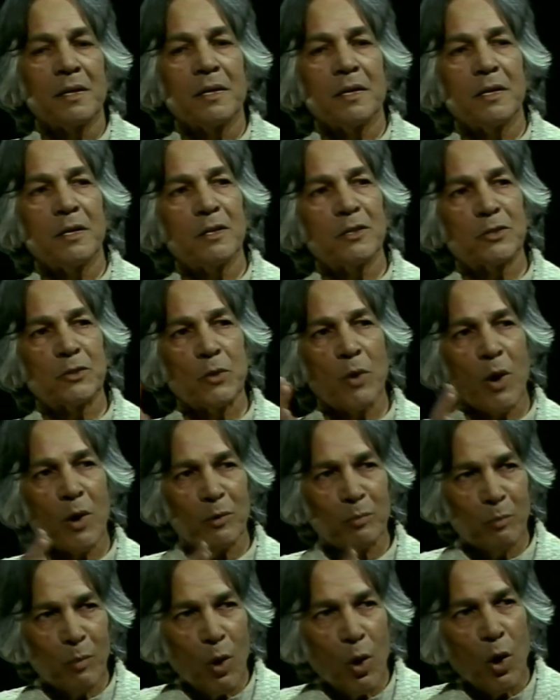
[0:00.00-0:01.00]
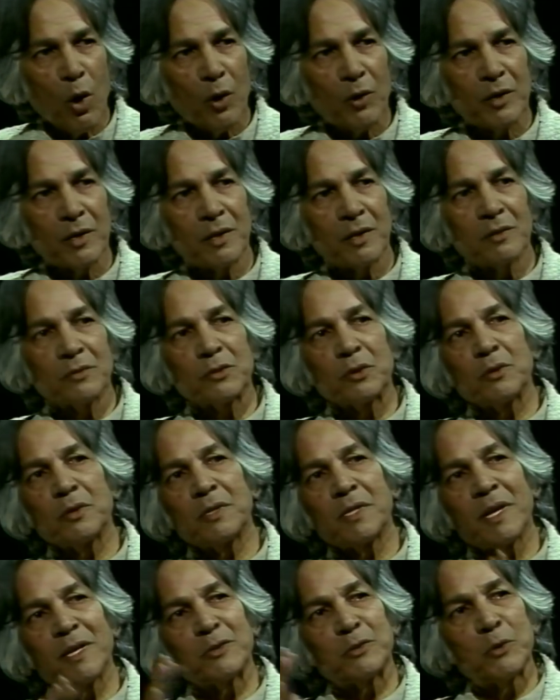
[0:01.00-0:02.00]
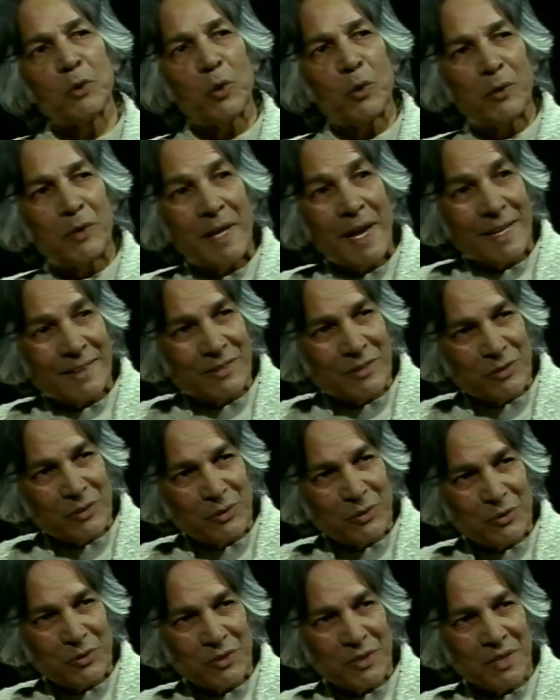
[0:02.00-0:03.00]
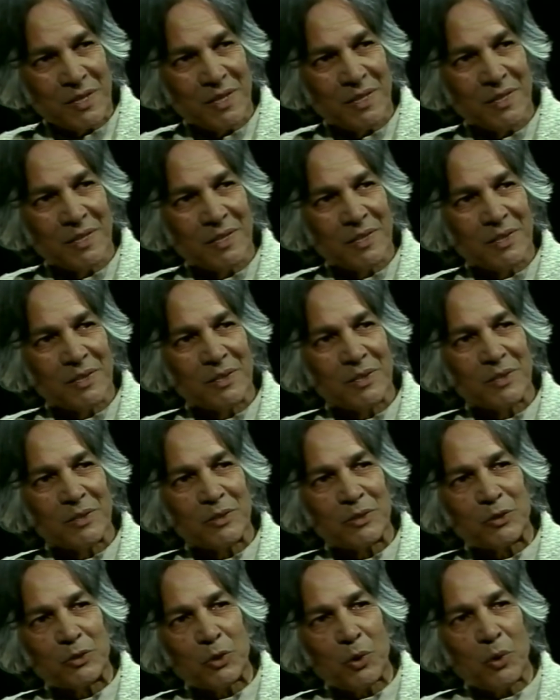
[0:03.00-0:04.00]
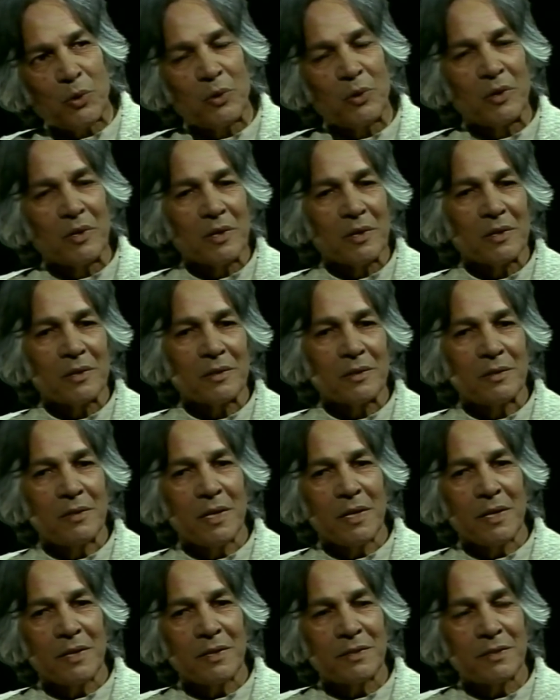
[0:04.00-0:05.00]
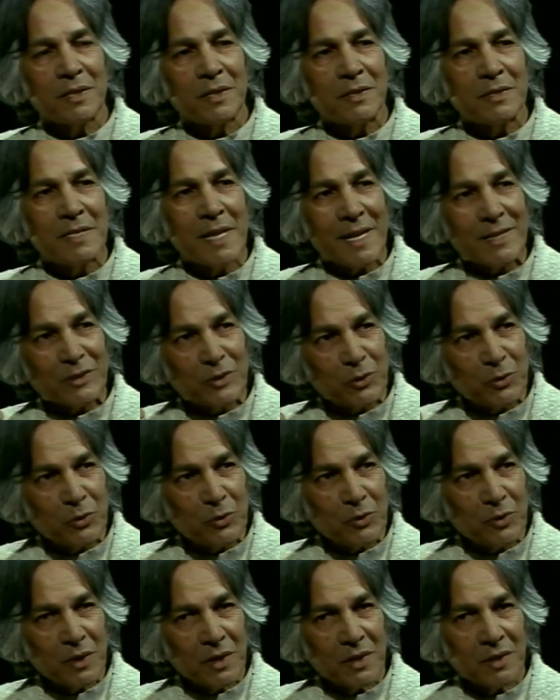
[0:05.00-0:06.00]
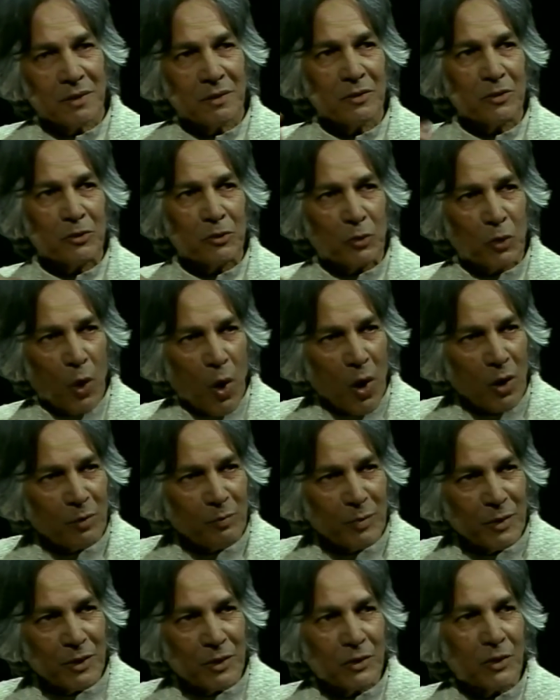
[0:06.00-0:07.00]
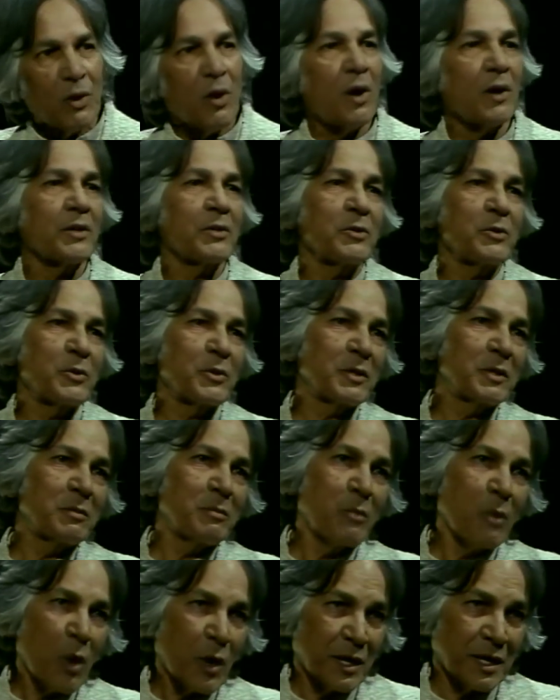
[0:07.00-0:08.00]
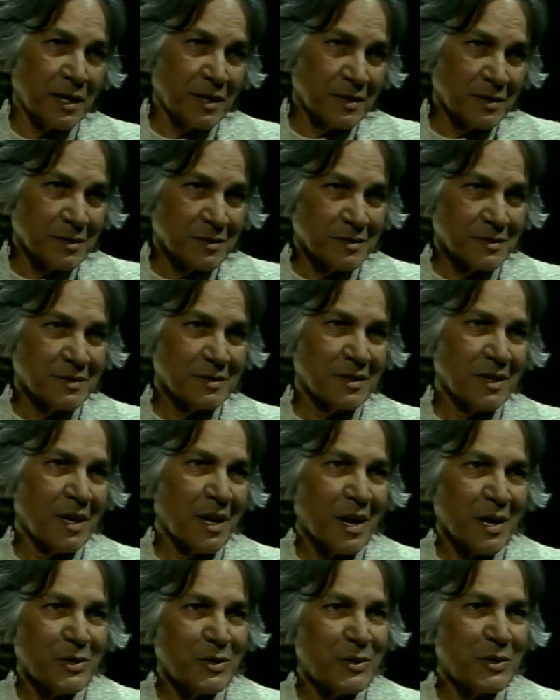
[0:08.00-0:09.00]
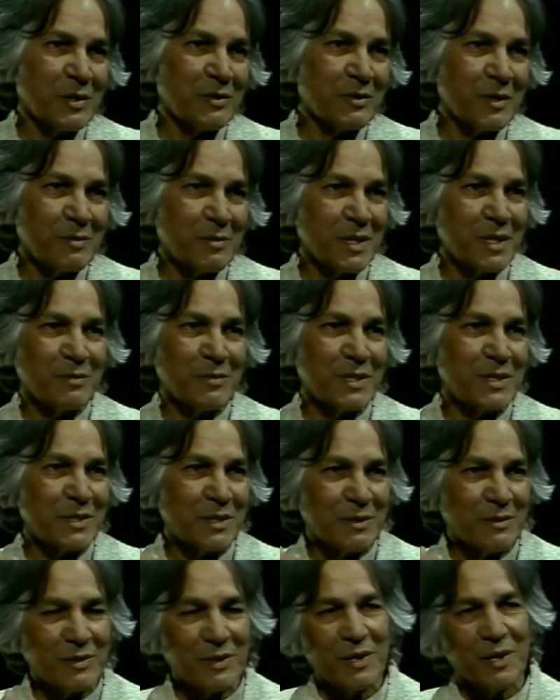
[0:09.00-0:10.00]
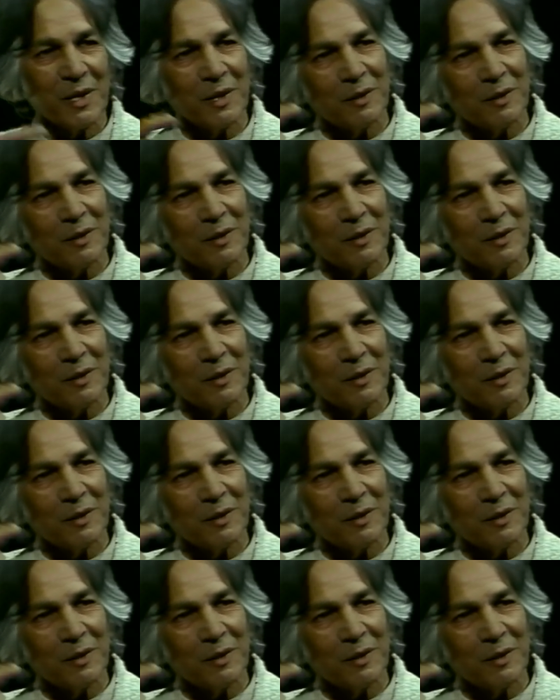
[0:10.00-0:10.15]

it is not born, so it has no death, you see. So there is a death to the thought, but not to the body. I don't know if I make myself clear.